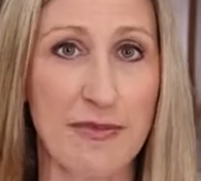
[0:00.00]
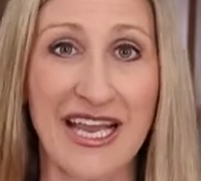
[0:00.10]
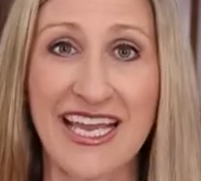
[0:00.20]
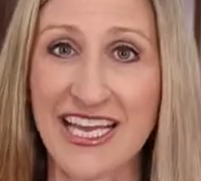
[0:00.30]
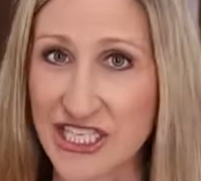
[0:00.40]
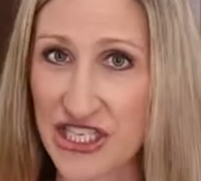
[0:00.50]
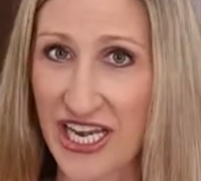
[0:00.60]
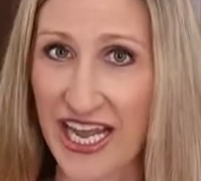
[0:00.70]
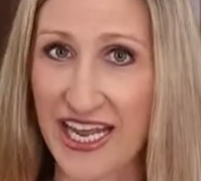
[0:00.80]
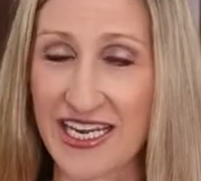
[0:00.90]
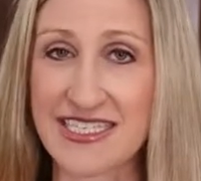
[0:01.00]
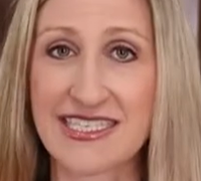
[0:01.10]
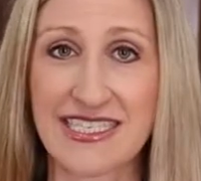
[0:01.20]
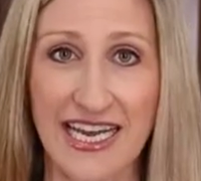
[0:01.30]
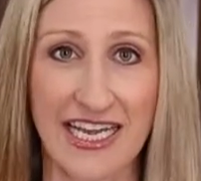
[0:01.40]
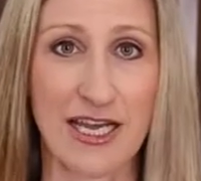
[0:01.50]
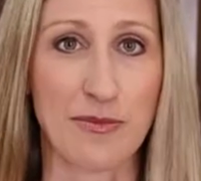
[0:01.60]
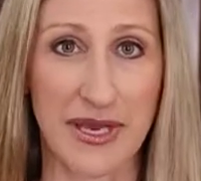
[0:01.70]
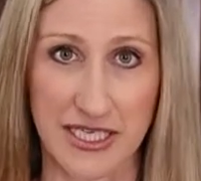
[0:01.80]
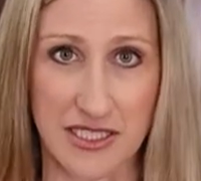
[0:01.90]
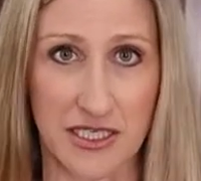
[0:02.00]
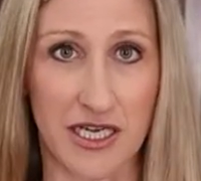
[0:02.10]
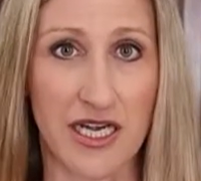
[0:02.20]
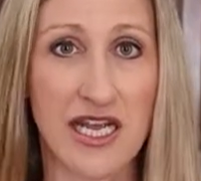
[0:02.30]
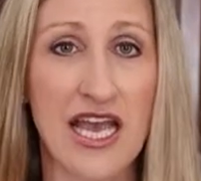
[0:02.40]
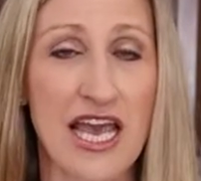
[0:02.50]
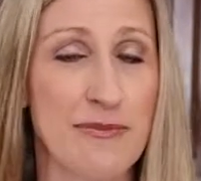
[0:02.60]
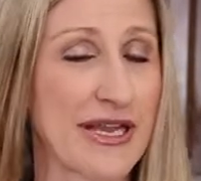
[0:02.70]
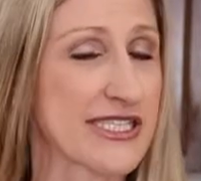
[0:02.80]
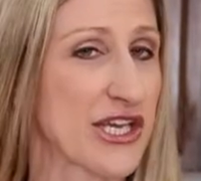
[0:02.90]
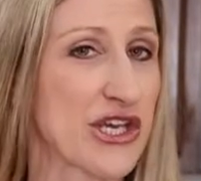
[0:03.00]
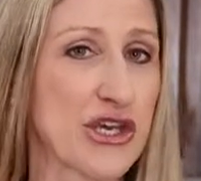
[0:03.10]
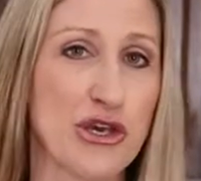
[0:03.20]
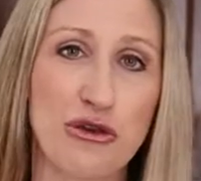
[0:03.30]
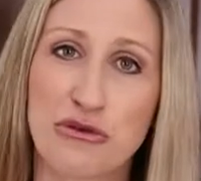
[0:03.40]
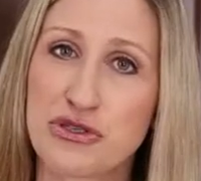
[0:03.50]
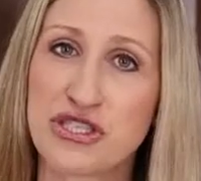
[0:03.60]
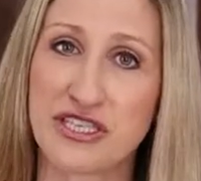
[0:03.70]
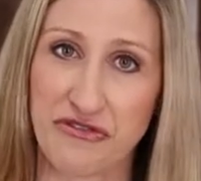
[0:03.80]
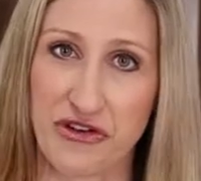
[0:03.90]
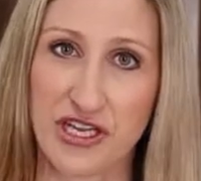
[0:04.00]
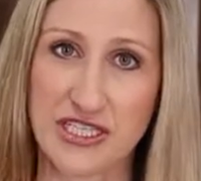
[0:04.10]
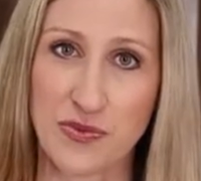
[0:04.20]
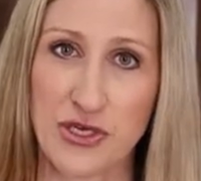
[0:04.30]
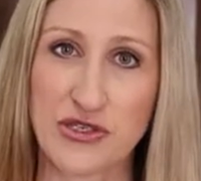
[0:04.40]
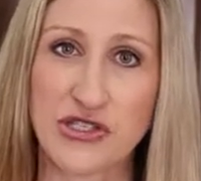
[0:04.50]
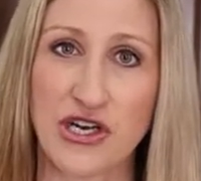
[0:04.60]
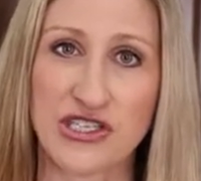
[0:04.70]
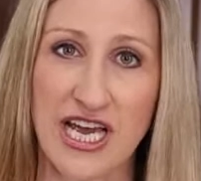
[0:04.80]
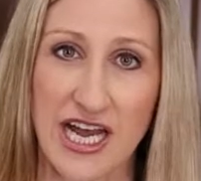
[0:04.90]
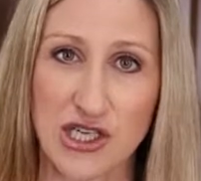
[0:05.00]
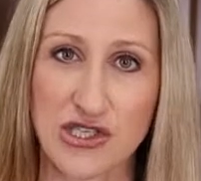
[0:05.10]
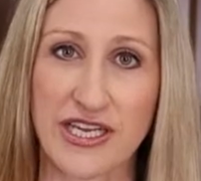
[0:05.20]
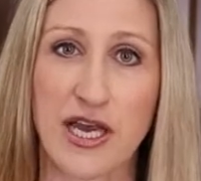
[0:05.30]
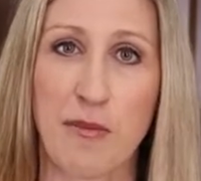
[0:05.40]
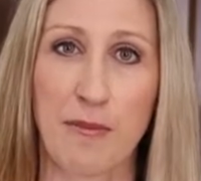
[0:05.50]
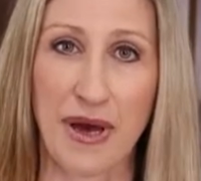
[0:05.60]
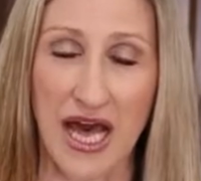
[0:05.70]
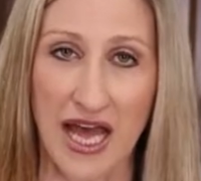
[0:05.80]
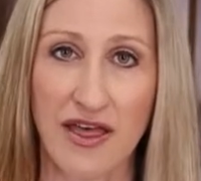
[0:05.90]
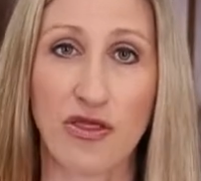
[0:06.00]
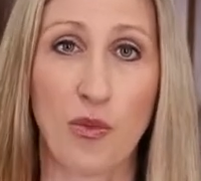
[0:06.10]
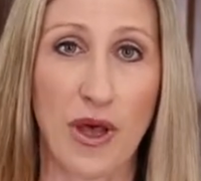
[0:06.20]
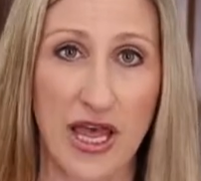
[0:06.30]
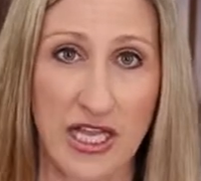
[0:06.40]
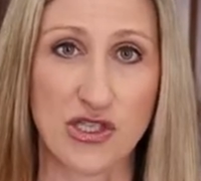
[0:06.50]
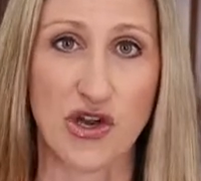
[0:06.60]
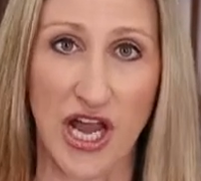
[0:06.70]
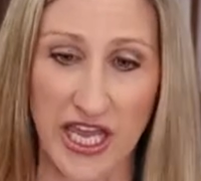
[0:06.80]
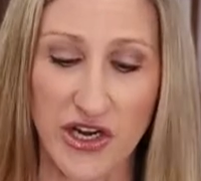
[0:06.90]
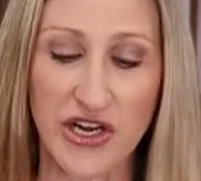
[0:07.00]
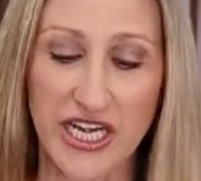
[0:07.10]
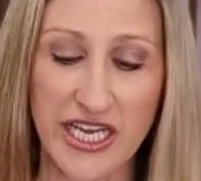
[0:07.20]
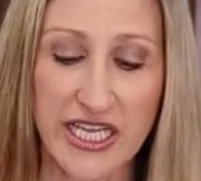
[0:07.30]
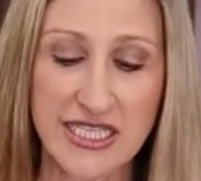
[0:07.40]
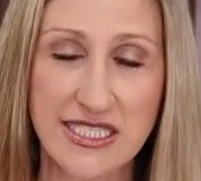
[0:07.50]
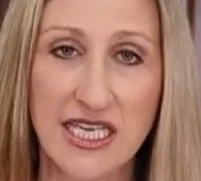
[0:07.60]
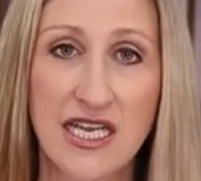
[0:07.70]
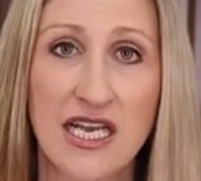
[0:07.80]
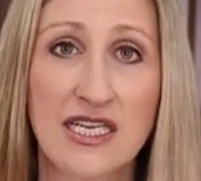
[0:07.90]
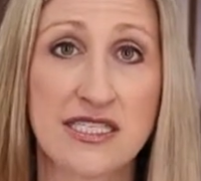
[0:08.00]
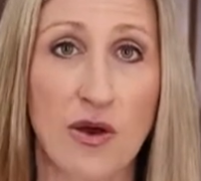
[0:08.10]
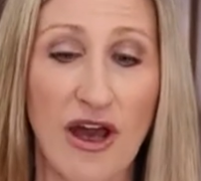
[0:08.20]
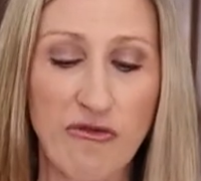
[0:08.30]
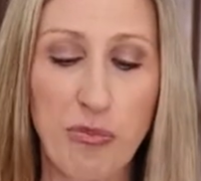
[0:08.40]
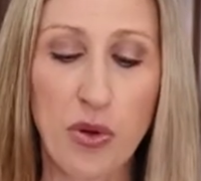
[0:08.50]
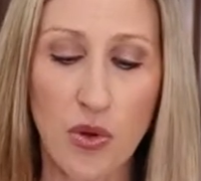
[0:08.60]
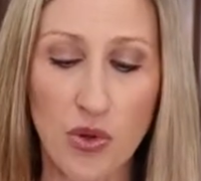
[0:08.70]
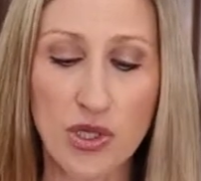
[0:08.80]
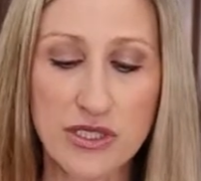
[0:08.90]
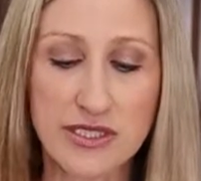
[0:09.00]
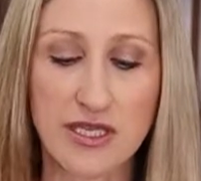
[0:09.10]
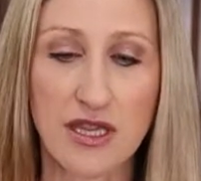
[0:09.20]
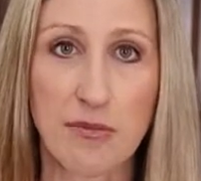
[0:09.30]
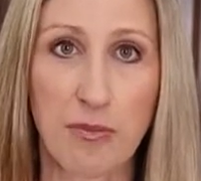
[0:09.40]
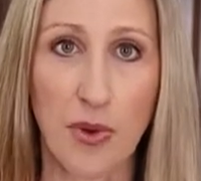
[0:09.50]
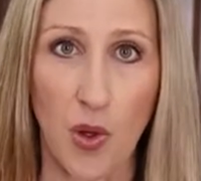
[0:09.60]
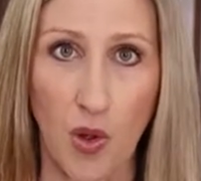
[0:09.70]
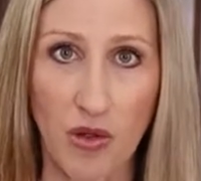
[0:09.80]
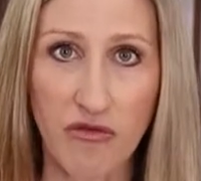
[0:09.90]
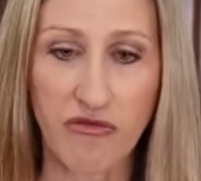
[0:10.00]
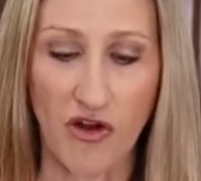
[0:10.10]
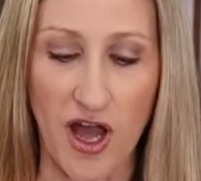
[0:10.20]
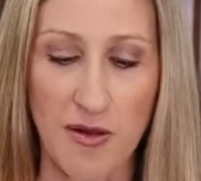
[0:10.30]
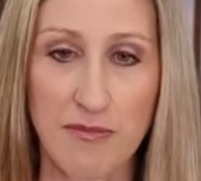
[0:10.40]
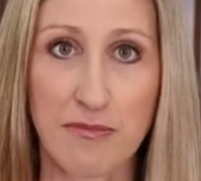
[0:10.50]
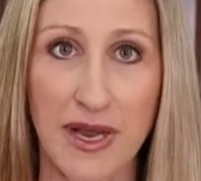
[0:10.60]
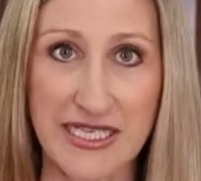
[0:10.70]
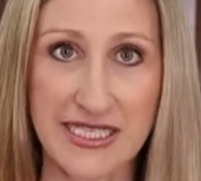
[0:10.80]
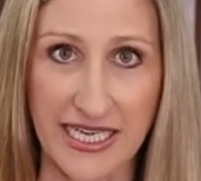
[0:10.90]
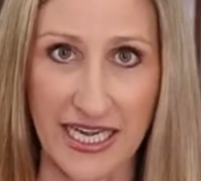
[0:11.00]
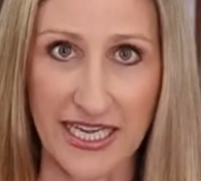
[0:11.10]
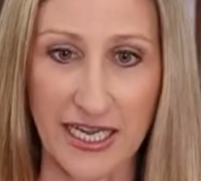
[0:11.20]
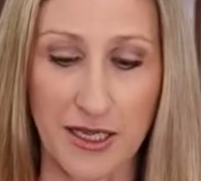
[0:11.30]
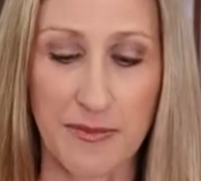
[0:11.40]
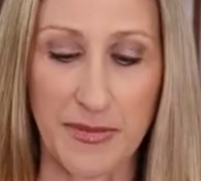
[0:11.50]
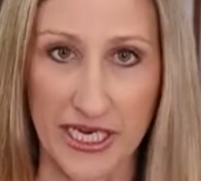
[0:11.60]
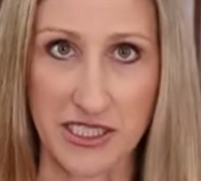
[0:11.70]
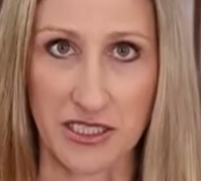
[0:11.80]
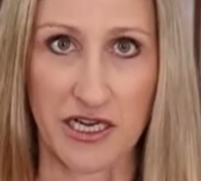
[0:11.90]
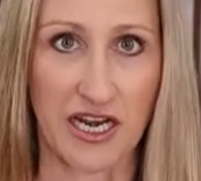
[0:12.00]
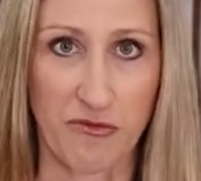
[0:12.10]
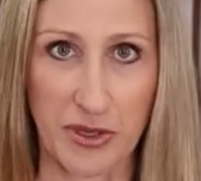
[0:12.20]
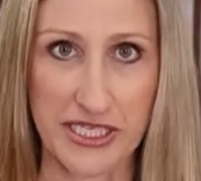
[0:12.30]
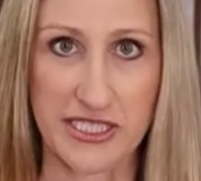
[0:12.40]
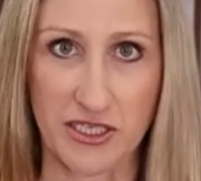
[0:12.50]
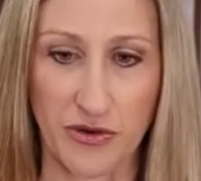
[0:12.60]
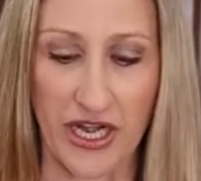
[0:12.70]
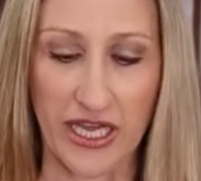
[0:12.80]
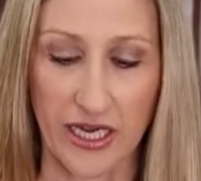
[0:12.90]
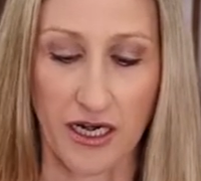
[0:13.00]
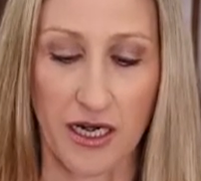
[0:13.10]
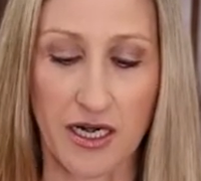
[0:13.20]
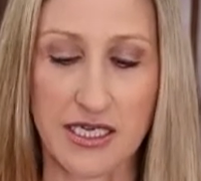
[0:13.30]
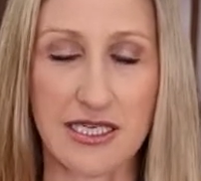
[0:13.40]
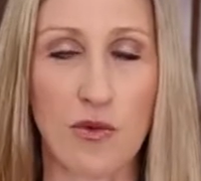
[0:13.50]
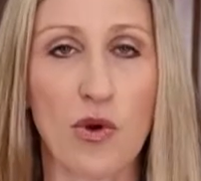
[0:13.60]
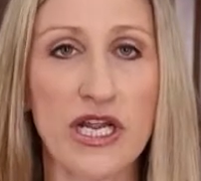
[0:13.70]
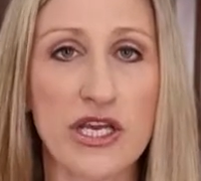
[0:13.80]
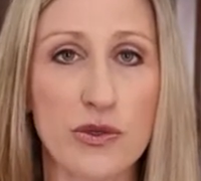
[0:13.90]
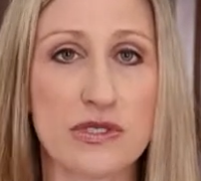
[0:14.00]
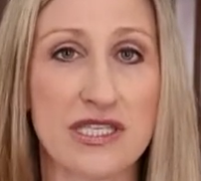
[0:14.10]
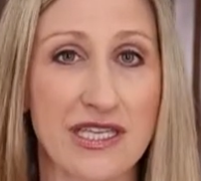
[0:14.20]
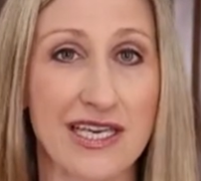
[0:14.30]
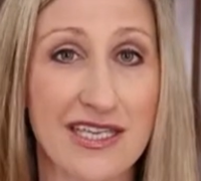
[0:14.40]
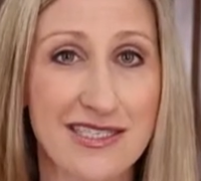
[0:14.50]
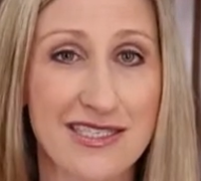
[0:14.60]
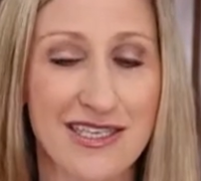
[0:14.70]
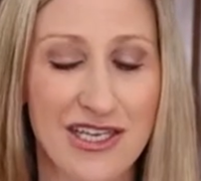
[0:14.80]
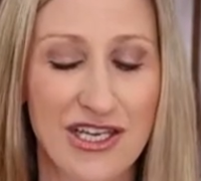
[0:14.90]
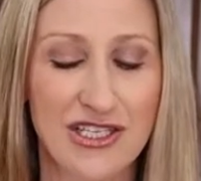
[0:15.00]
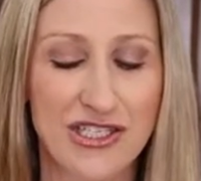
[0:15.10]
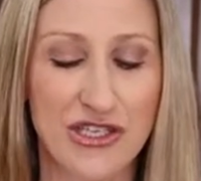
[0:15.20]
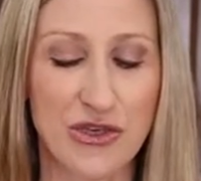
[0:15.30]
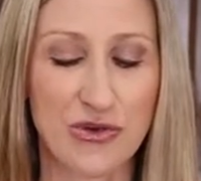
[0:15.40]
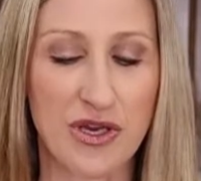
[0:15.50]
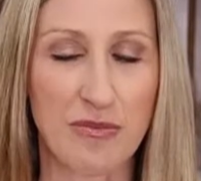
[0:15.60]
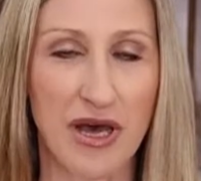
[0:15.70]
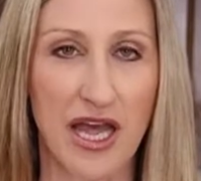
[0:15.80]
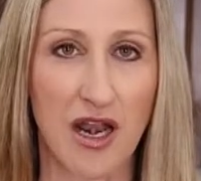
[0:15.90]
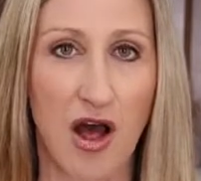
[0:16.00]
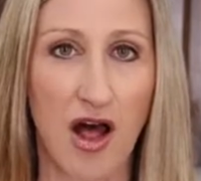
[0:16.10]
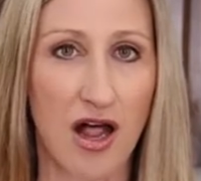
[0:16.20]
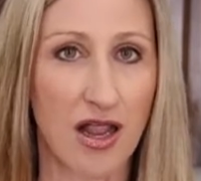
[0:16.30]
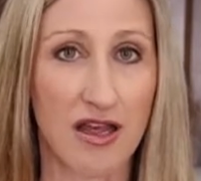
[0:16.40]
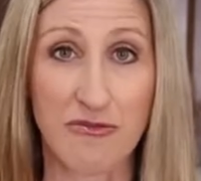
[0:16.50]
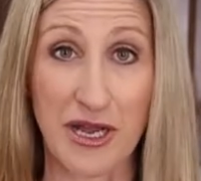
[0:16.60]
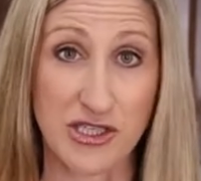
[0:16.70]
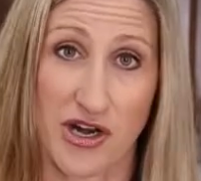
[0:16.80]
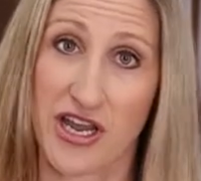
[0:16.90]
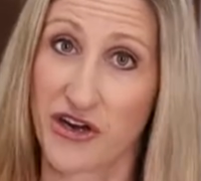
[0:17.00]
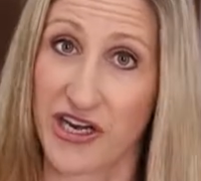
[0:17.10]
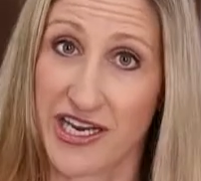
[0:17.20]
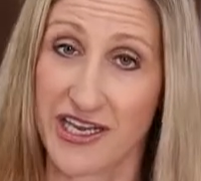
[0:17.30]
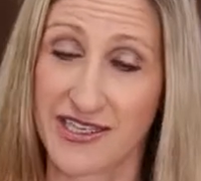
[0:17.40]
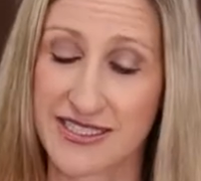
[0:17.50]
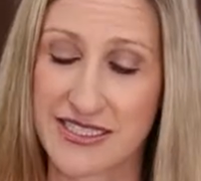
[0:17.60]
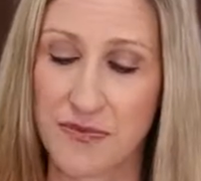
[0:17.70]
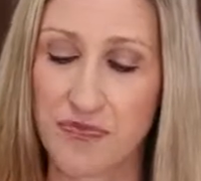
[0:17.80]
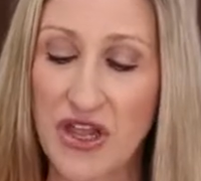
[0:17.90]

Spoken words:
my KitchenAid standing mixer. It makes a huge difference when you start to actually combine the wet and dry ingredients. So I've pulled the bowl from my standing mixer and I've placed it right here because I want to use this to combine all of my dry ingredients.